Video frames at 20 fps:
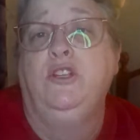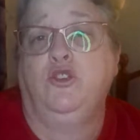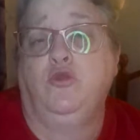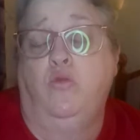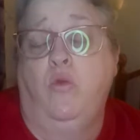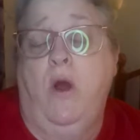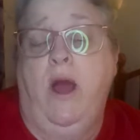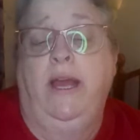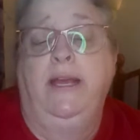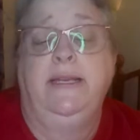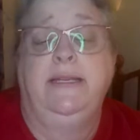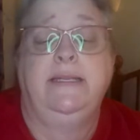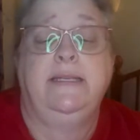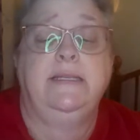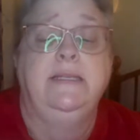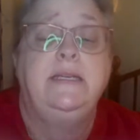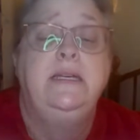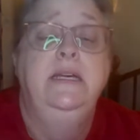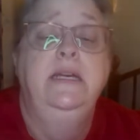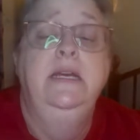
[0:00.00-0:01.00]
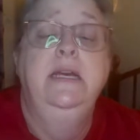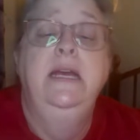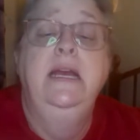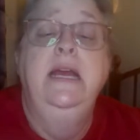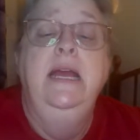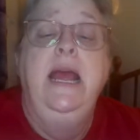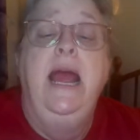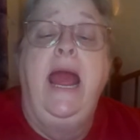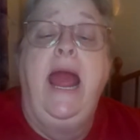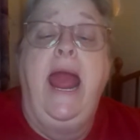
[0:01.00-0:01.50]
twice.
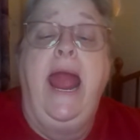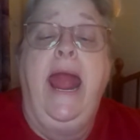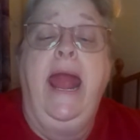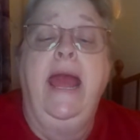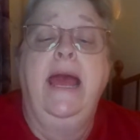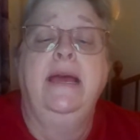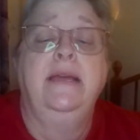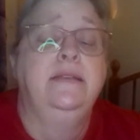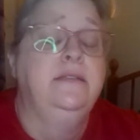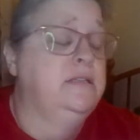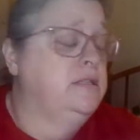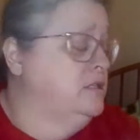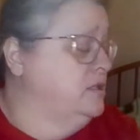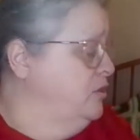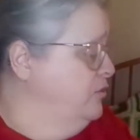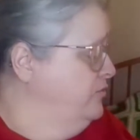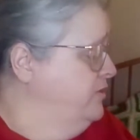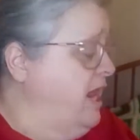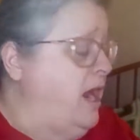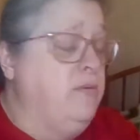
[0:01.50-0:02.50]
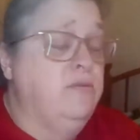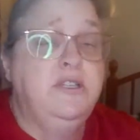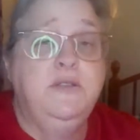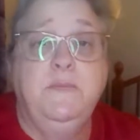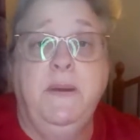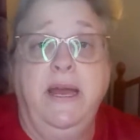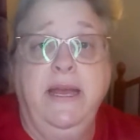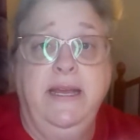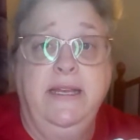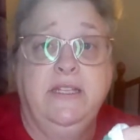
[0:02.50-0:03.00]
And so that was
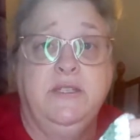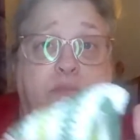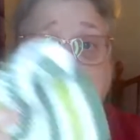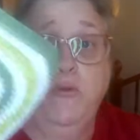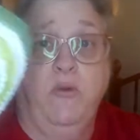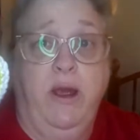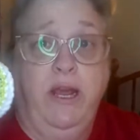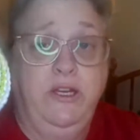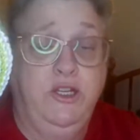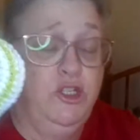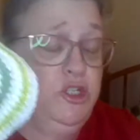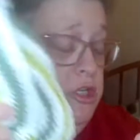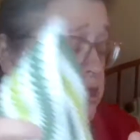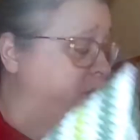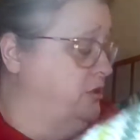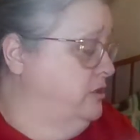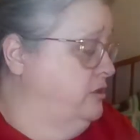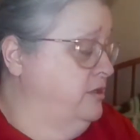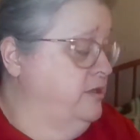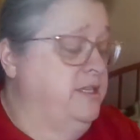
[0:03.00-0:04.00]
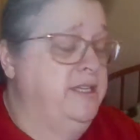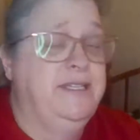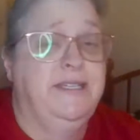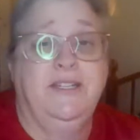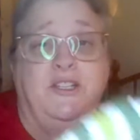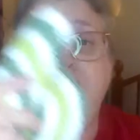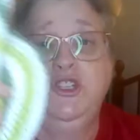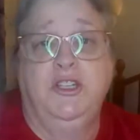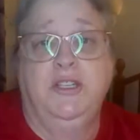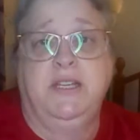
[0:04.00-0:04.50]
my inspiration. This
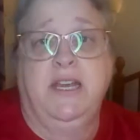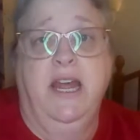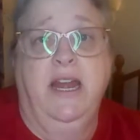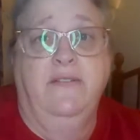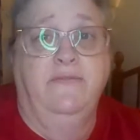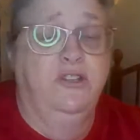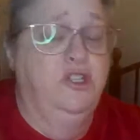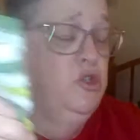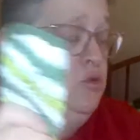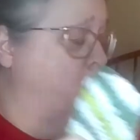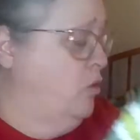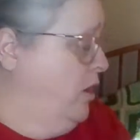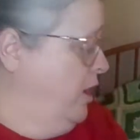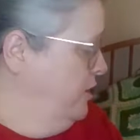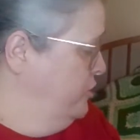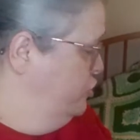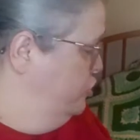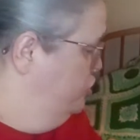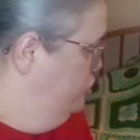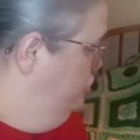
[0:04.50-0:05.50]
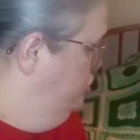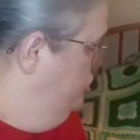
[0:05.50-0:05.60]
is just kind of a swatch.